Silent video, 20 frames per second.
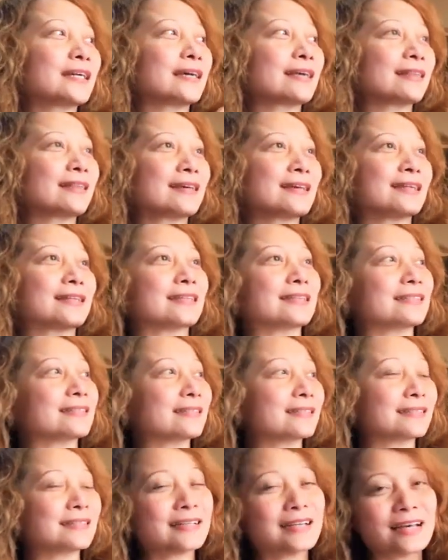I let it
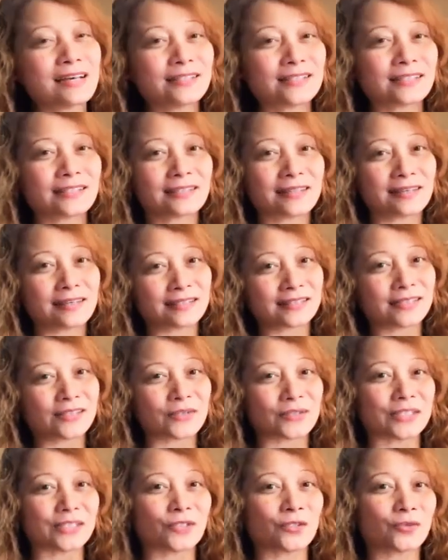sit outside
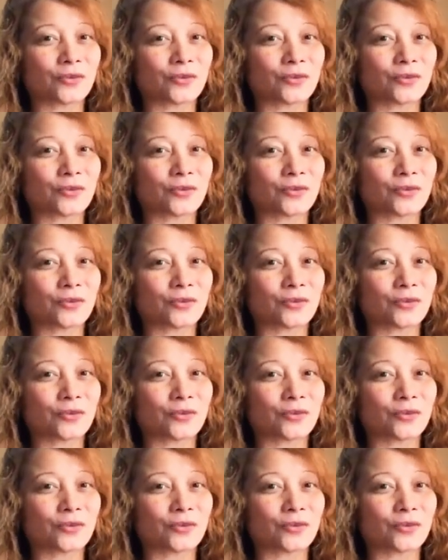so it